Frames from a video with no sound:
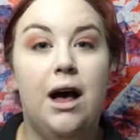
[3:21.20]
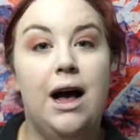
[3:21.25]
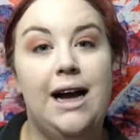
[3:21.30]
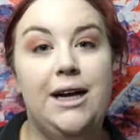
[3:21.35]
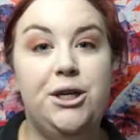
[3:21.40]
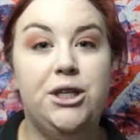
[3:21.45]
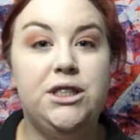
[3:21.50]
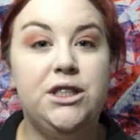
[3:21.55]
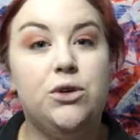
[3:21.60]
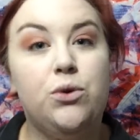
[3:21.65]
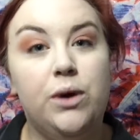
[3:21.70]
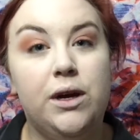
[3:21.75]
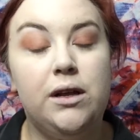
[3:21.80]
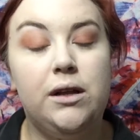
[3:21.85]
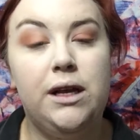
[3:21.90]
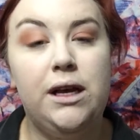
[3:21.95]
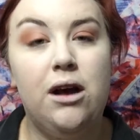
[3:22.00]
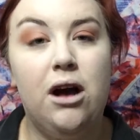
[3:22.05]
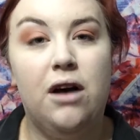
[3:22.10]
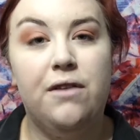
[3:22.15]
I just
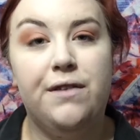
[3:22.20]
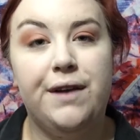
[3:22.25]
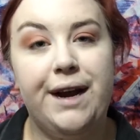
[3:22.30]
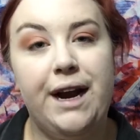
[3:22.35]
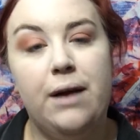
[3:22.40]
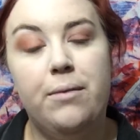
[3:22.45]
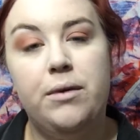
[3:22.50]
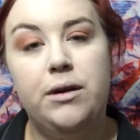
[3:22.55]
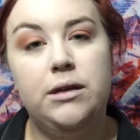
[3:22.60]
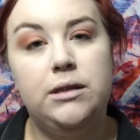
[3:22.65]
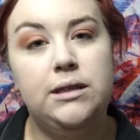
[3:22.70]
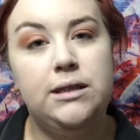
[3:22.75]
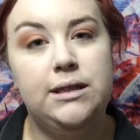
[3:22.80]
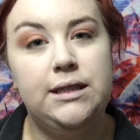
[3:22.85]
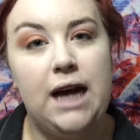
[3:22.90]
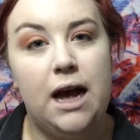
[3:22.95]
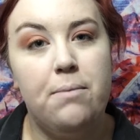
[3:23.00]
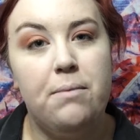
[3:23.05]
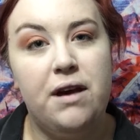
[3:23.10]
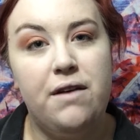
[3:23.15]
quickly off camera
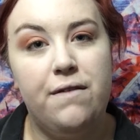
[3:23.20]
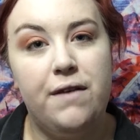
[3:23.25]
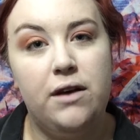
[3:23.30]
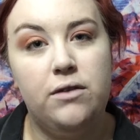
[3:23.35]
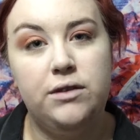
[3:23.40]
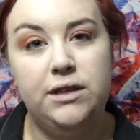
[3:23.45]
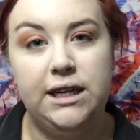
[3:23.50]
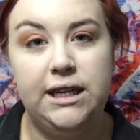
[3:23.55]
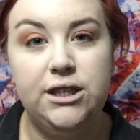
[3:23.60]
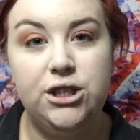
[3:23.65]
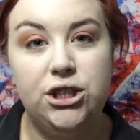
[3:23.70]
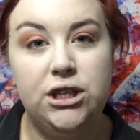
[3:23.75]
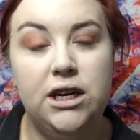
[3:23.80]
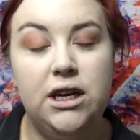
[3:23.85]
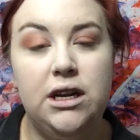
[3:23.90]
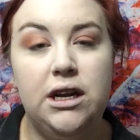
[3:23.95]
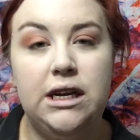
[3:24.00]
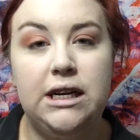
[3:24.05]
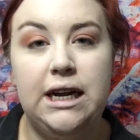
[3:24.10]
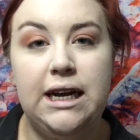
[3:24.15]
set my foundation
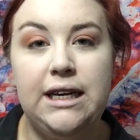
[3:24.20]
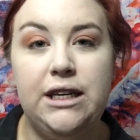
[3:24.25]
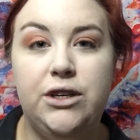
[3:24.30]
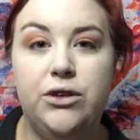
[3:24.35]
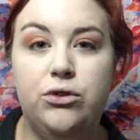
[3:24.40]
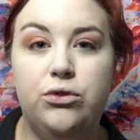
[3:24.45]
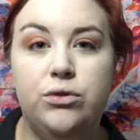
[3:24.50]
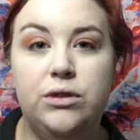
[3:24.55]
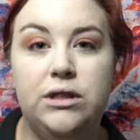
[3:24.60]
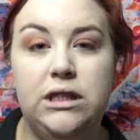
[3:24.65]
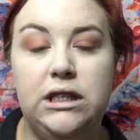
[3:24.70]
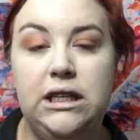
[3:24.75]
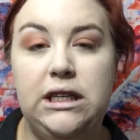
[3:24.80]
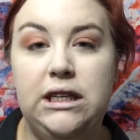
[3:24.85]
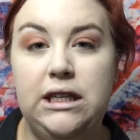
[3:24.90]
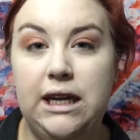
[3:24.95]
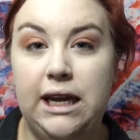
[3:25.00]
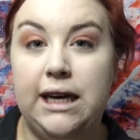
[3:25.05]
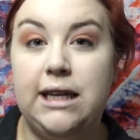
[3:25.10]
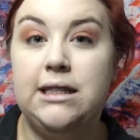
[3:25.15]
and I use the
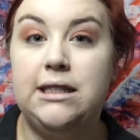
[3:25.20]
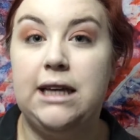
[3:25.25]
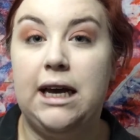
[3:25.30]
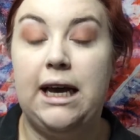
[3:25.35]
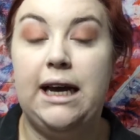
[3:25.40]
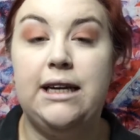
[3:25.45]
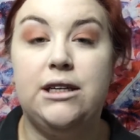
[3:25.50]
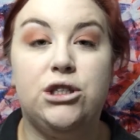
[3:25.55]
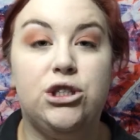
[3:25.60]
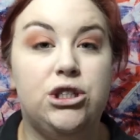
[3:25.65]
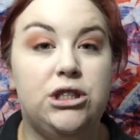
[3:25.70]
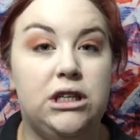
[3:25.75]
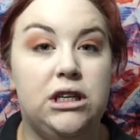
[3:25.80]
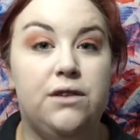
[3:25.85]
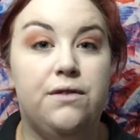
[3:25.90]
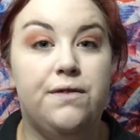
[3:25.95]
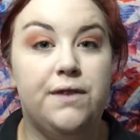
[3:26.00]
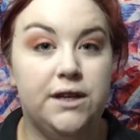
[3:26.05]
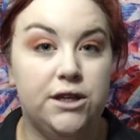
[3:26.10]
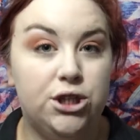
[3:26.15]
NYX HD
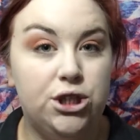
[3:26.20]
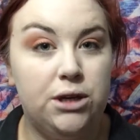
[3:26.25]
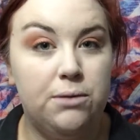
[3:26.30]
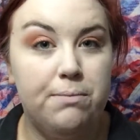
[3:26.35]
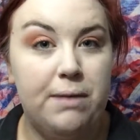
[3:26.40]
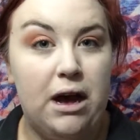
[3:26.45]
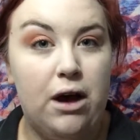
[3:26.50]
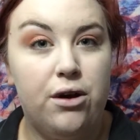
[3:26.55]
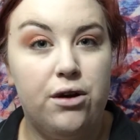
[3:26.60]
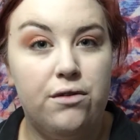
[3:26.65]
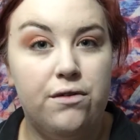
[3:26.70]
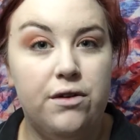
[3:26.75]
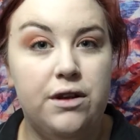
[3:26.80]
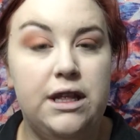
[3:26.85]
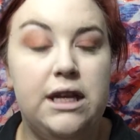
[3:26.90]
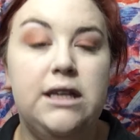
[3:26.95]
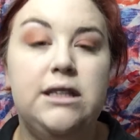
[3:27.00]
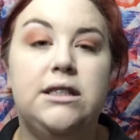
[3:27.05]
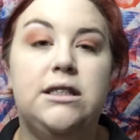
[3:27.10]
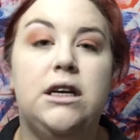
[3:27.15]
finishing powder for
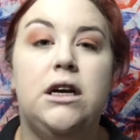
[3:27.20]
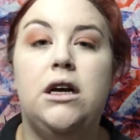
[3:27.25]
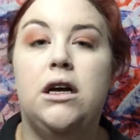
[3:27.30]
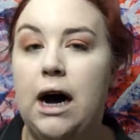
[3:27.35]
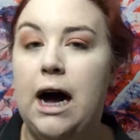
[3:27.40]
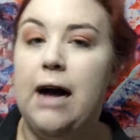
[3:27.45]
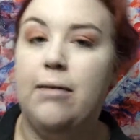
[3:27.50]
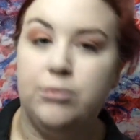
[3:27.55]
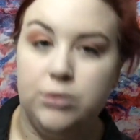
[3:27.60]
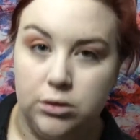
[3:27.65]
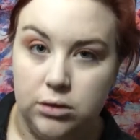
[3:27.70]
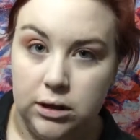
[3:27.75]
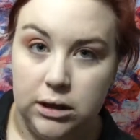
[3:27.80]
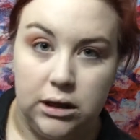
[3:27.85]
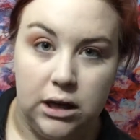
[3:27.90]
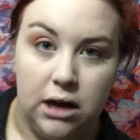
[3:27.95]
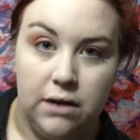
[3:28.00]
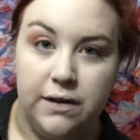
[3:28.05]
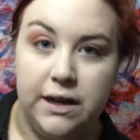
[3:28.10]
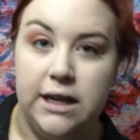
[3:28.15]
this. Absolutely
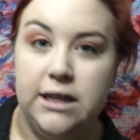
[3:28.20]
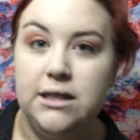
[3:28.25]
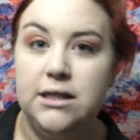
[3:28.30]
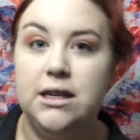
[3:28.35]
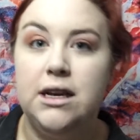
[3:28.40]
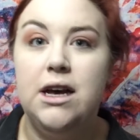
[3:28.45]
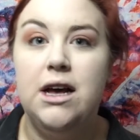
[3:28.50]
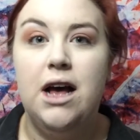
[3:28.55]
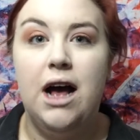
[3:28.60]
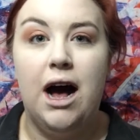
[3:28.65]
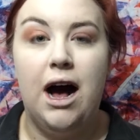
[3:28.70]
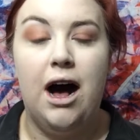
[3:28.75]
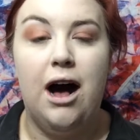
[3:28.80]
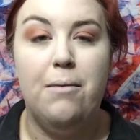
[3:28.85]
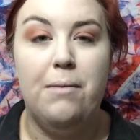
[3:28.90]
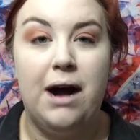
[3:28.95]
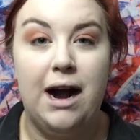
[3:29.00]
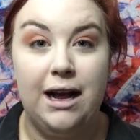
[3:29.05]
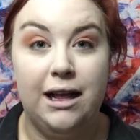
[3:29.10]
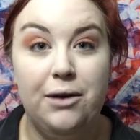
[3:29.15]
love it.
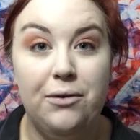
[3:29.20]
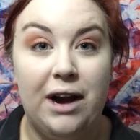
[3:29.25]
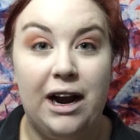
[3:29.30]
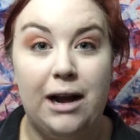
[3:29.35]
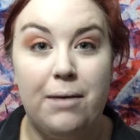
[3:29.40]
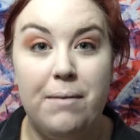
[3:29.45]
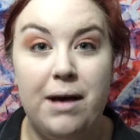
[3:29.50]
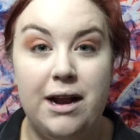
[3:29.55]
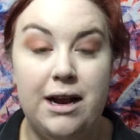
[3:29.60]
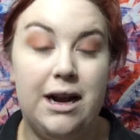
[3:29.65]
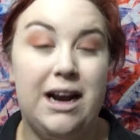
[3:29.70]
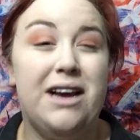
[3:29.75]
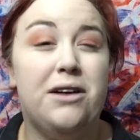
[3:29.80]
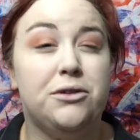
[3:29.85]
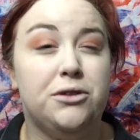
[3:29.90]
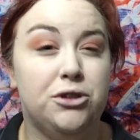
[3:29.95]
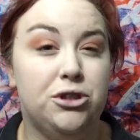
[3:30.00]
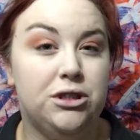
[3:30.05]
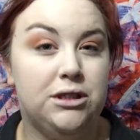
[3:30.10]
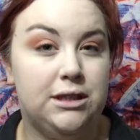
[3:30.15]
Highly recommend it, and I
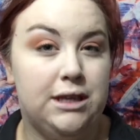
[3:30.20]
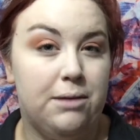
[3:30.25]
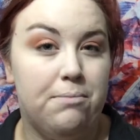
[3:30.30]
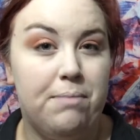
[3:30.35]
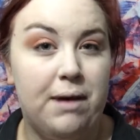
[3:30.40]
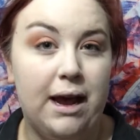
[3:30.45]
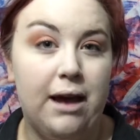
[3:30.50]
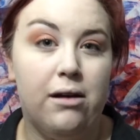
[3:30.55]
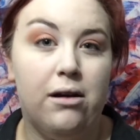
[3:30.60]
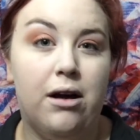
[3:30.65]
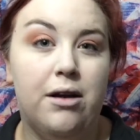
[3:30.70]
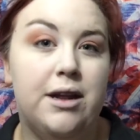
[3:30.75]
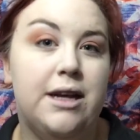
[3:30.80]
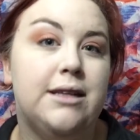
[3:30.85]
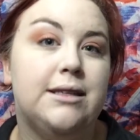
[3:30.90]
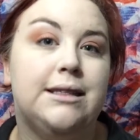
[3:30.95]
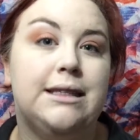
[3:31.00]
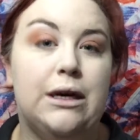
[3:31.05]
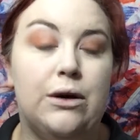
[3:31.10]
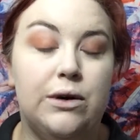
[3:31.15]
also just hit pan on
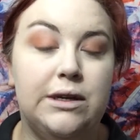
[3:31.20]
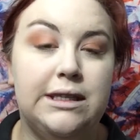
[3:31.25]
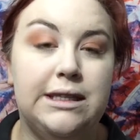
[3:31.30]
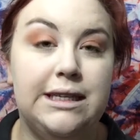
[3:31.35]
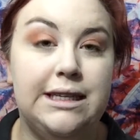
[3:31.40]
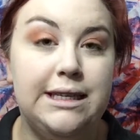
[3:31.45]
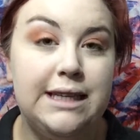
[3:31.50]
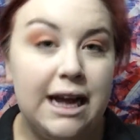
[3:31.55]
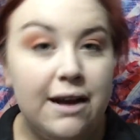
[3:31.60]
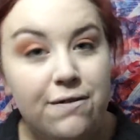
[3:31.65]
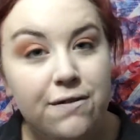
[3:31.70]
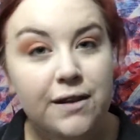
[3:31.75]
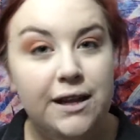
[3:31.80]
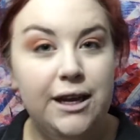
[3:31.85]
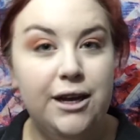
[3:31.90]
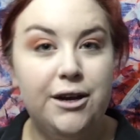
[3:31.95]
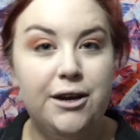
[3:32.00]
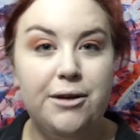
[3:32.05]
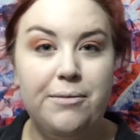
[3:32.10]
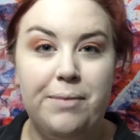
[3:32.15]
it, so it's
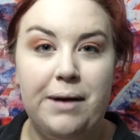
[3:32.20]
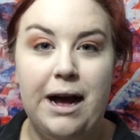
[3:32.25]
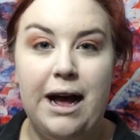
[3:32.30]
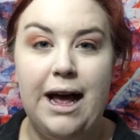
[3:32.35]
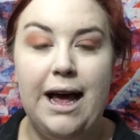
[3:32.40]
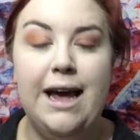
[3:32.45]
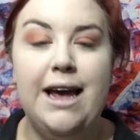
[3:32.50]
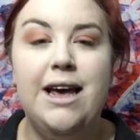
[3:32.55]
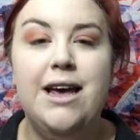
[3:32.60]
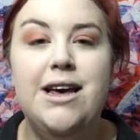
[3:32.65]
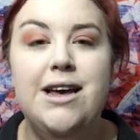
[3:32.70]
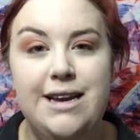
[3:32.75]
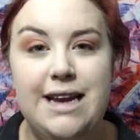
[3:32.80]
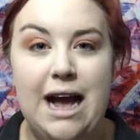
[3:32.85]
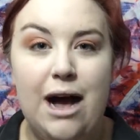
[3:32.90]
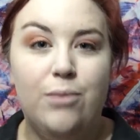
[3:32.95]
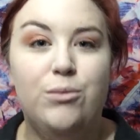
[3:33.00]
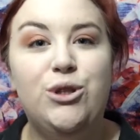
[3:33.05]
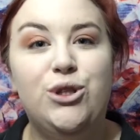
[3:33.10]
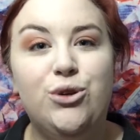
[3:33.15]
definitely a good buy.
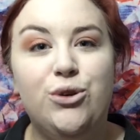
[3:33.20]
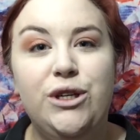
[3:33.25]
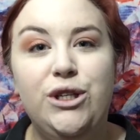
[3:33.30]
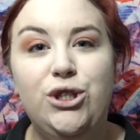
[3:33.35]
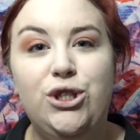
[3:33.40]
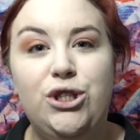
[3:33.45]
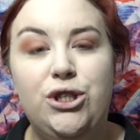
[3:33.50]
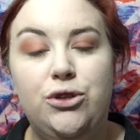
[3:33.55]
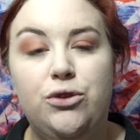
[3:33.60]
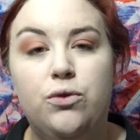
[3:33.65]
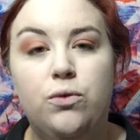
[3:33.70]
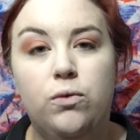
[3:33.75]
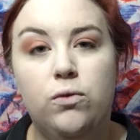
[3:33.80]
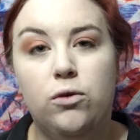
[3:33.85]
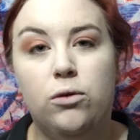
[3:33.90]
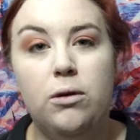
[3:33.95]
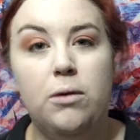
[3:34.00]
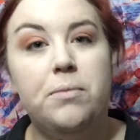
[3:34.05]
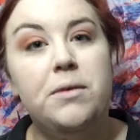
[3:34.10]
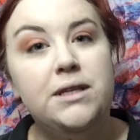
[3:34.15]
Now I'm just going to
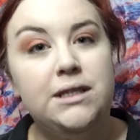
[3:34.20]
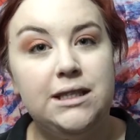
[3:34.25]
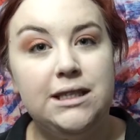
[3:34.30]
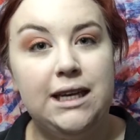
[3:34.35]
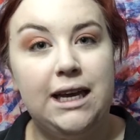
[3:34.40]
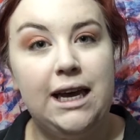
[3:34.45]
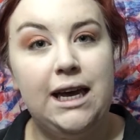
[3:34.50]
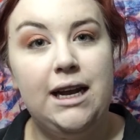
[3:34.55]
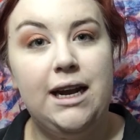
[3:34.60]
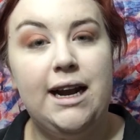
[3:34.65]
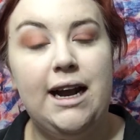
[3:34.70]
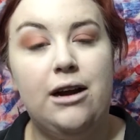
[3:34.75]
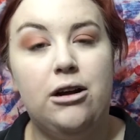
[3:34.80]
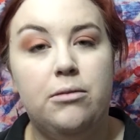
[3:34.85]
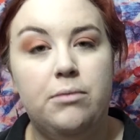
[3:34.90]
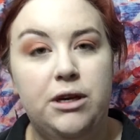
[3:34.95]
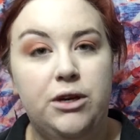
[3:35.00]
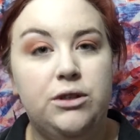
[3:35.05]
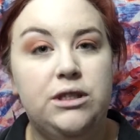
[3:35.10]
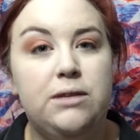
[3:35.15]
warm up the skin and I'm
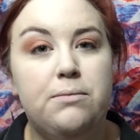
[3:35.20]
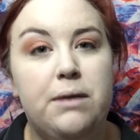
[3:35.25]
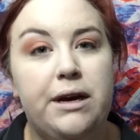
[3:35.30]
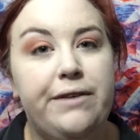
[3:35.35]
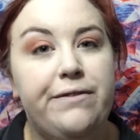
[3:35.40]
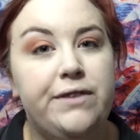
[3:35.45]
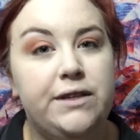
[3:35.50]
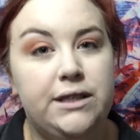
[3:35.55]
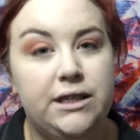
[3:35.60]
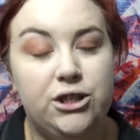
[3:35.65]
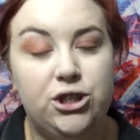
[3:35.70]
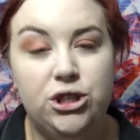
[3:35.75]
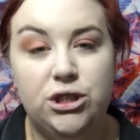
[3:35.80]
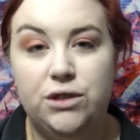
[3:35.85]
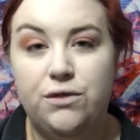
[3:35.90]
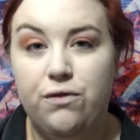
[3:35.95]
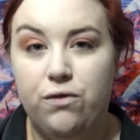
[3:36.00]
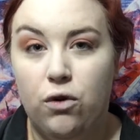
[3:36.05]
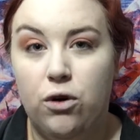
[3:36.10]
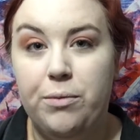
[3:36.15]
going to be using my
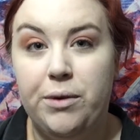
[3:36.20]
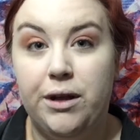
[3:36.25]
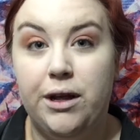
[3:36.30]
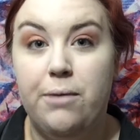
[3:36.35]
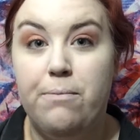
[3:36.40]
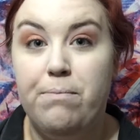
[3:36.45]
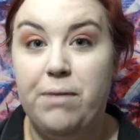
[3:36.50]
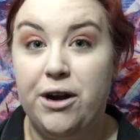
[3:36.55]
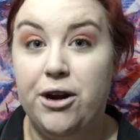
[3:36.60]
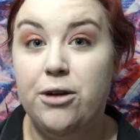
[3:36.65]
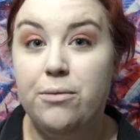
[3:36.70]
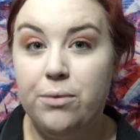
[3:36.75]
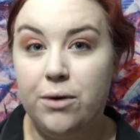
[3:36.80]
Physicians Formula Butter